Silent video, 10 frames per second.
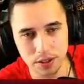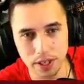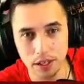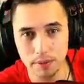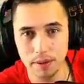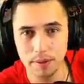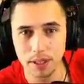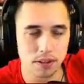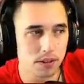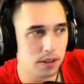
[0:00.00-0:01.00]
trailer,
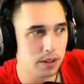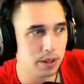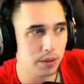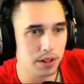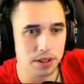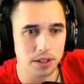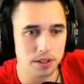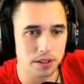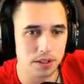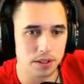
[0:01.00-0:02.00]
maybe? Let's see what this
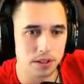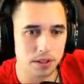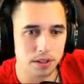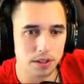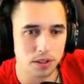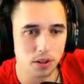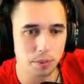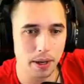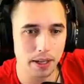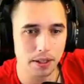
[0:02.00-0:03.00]
is. Go
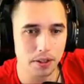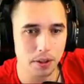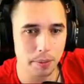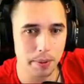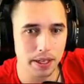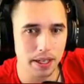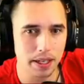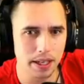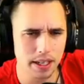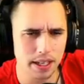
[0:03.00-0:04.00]
back to the
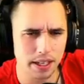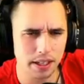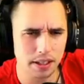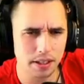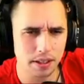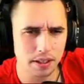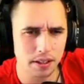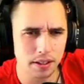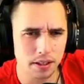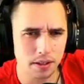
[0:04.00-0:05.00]
beginning.
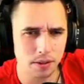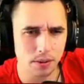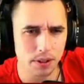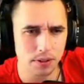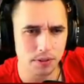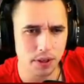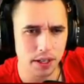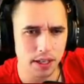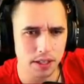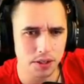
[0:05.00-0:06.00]
When the
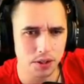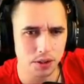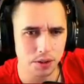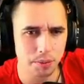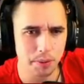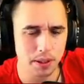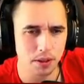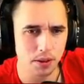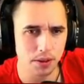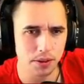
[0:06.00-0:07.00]
fight had just
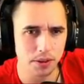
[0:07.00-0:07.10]
begun.